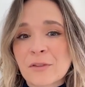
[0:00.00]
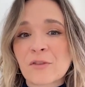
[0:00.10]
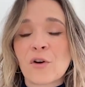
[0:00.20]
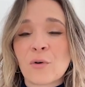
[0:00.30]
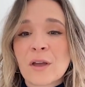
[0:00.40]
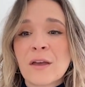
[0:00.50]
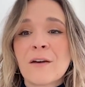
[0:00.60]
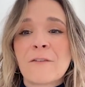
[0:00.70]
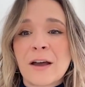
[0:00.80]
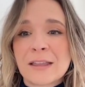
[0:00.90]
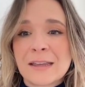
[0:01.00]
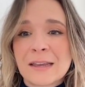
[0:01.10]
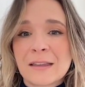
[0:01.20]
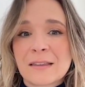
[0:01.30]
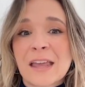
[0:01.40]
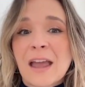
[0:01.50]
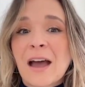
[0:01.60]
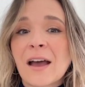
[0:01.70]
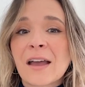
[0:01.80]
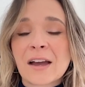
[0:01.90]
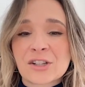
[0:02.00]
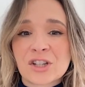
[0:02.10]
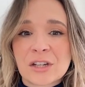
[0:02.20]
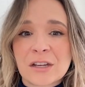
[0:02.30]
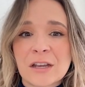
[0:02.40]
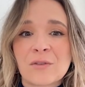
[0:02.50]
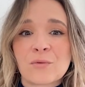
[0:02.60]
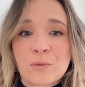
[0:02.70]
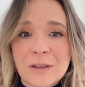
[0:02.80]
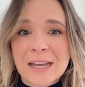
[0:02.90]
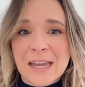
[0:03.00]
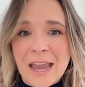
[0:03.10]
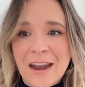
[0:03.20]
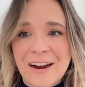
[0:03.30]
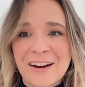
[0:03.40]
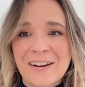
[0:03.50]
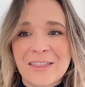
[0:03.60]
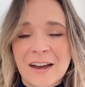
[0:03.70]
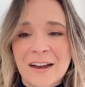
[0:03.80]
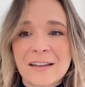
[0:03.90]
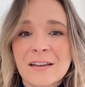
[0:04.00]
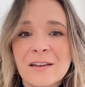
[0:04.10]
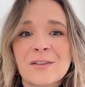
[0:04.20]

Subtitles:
So finding like I actually really care that